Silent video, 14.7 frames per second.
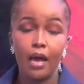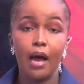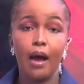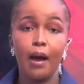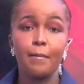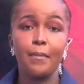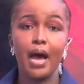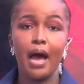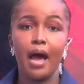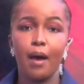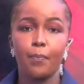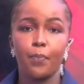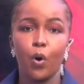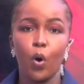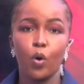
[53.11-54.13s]

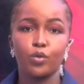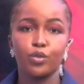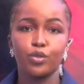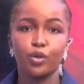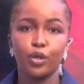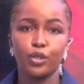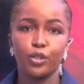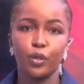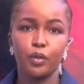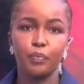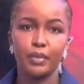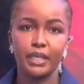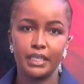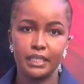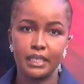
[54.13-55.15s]
app on social
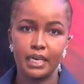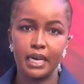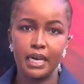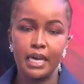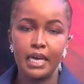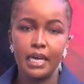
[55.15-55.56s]
media.